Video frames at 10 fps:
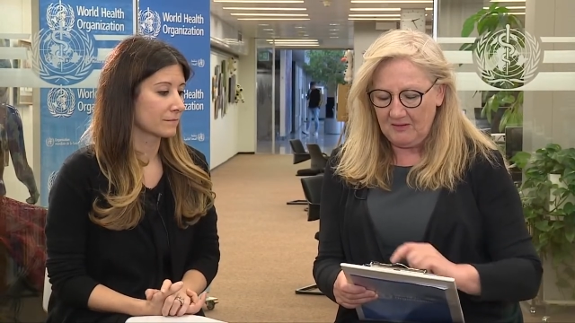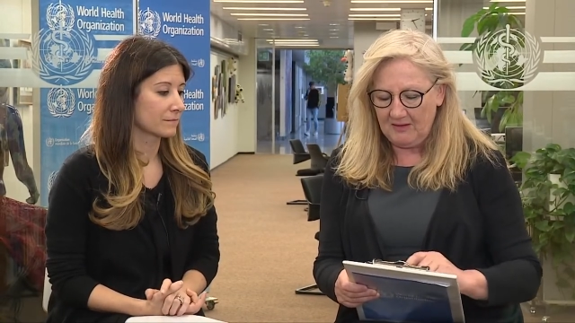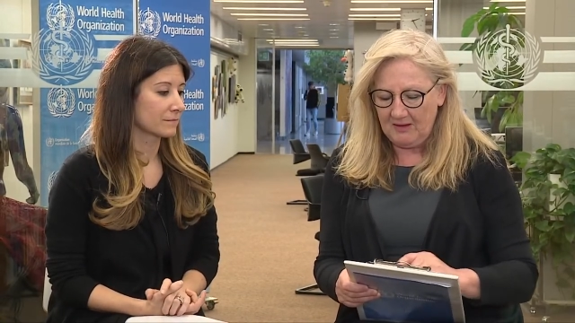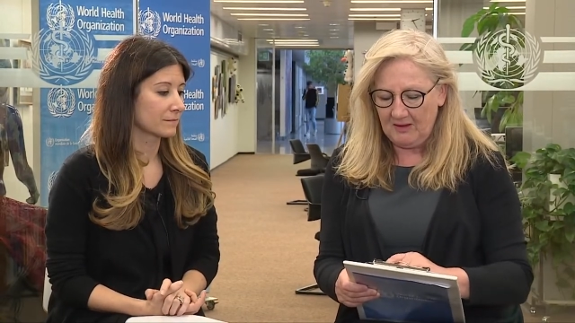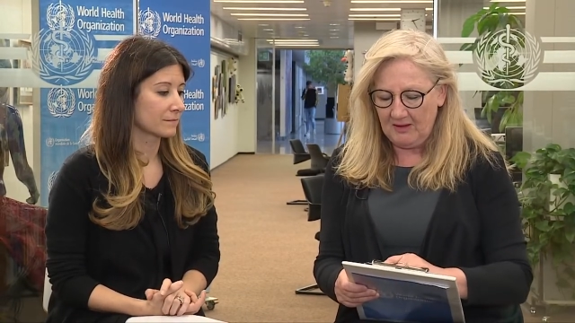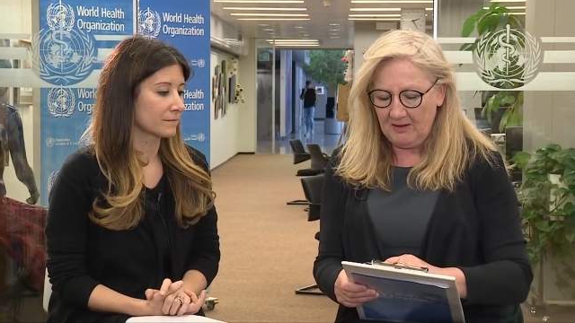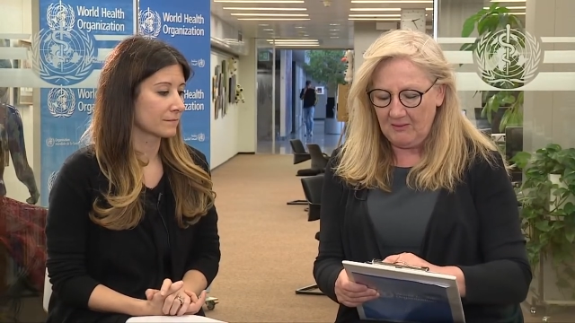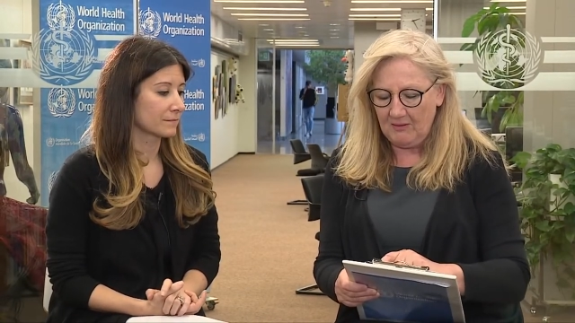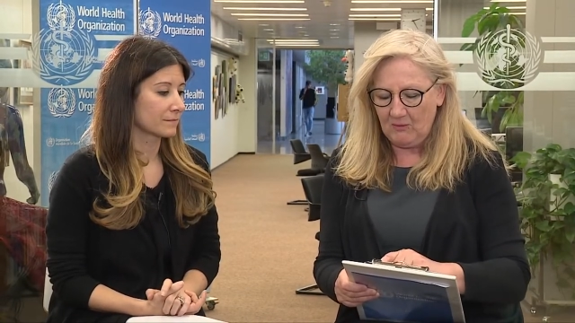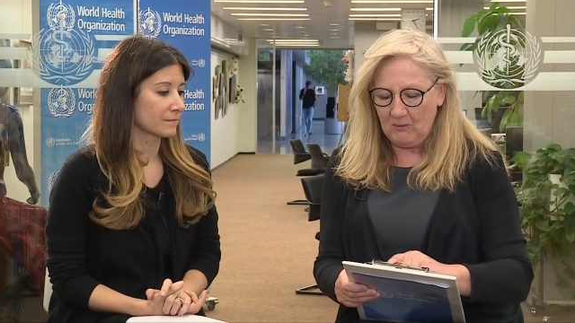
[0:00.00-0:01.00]
Speaker 1: the
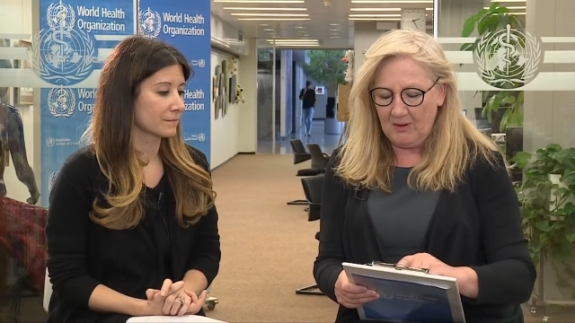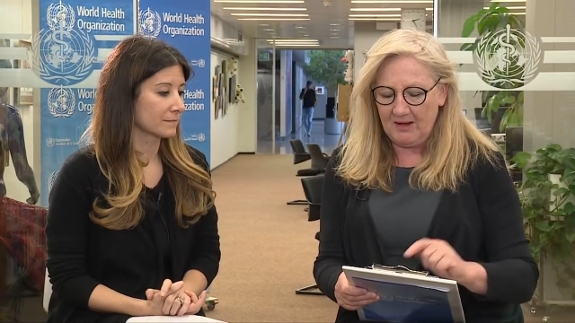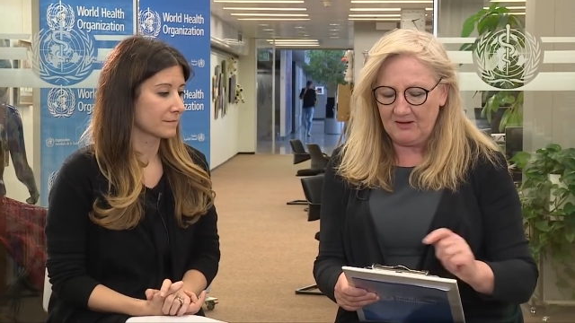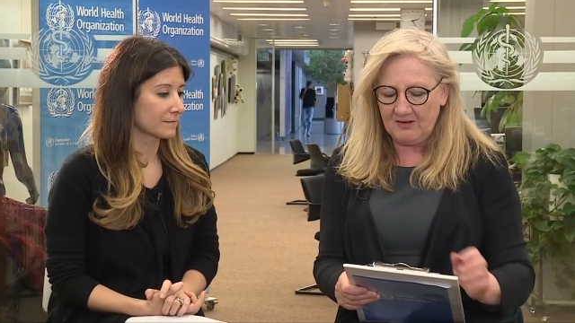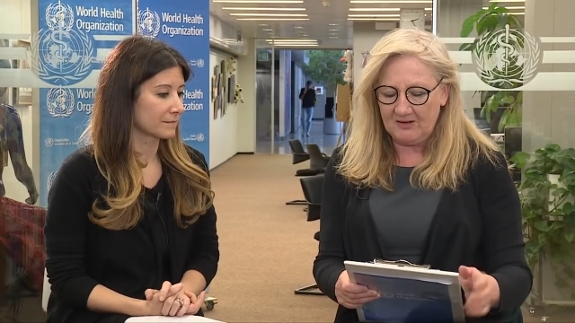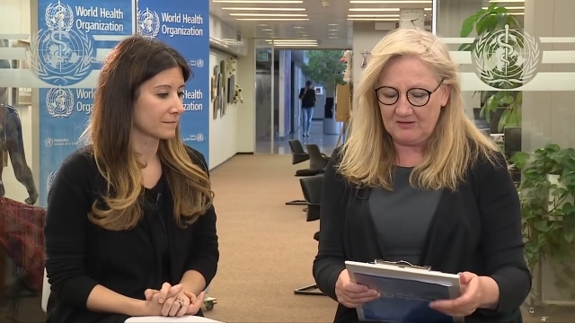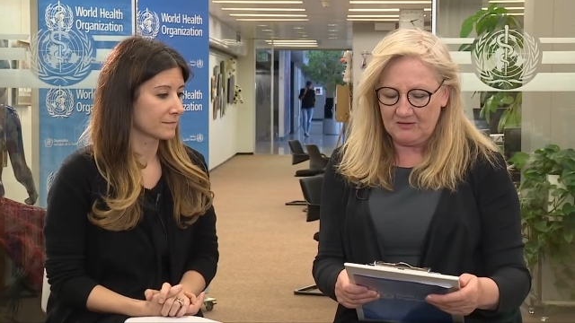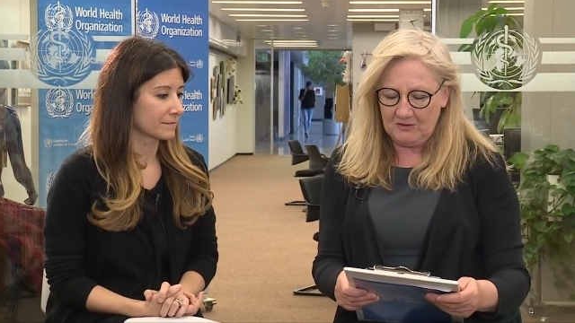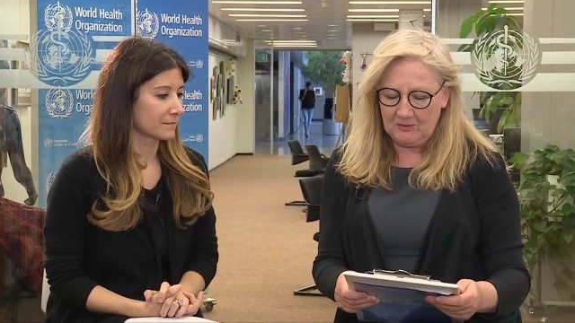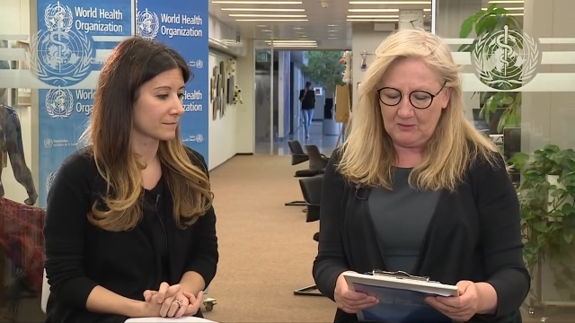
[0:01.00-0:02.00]
way to
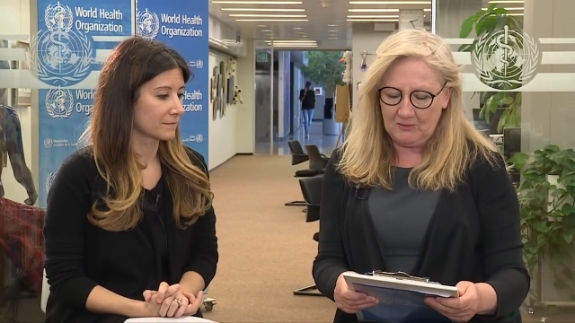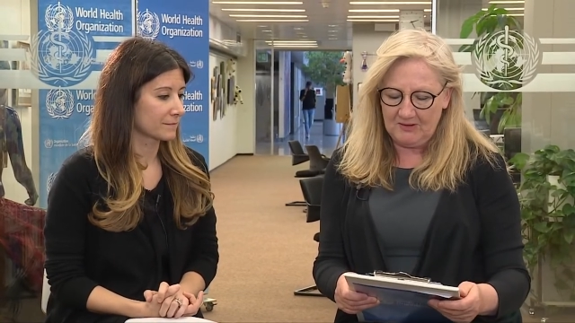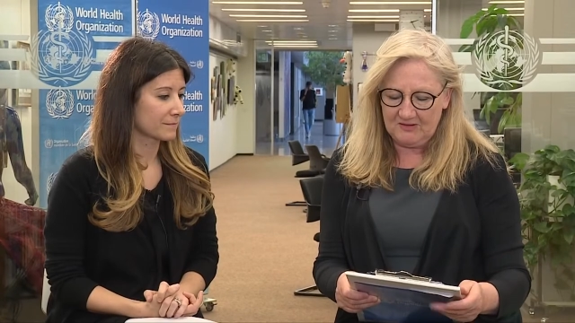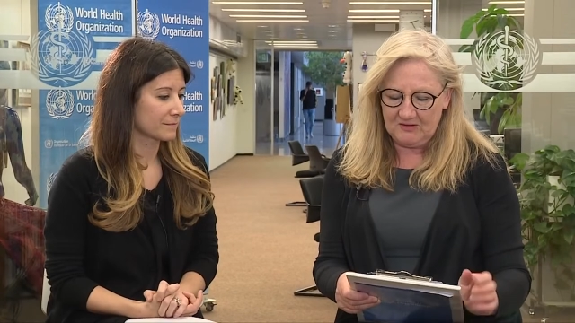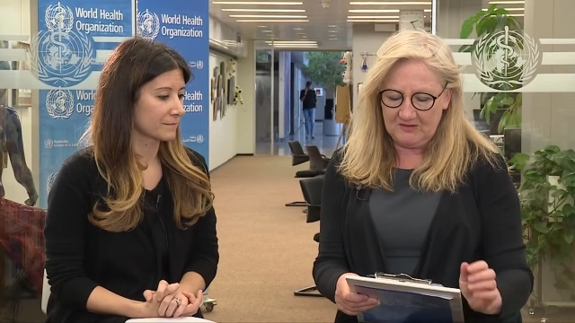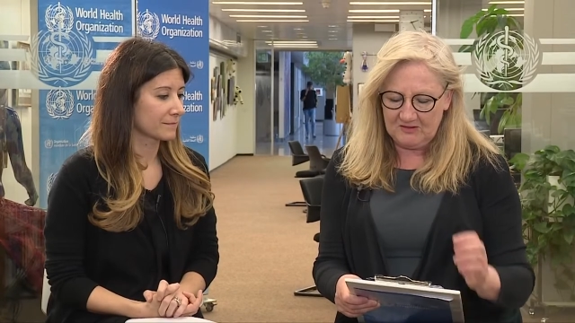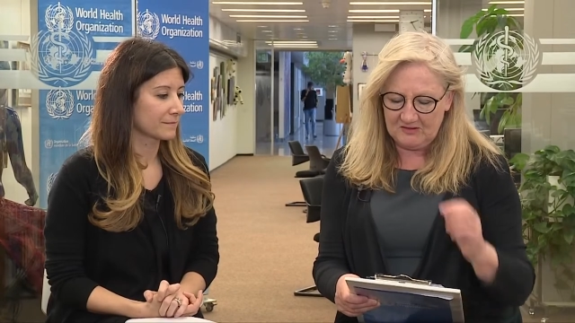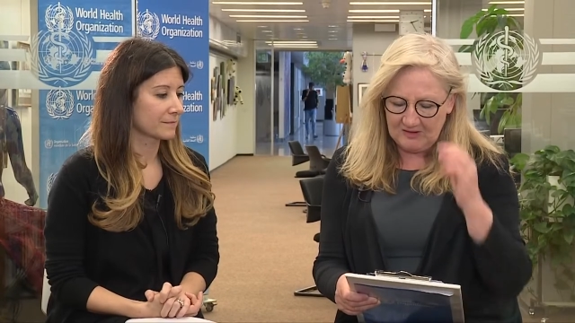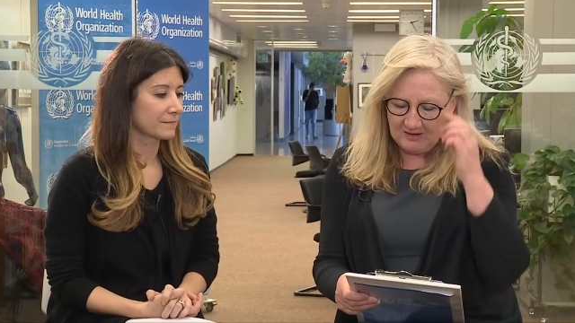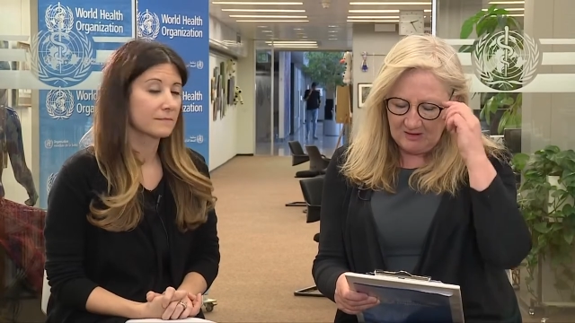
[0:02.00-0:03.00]
ask your questions.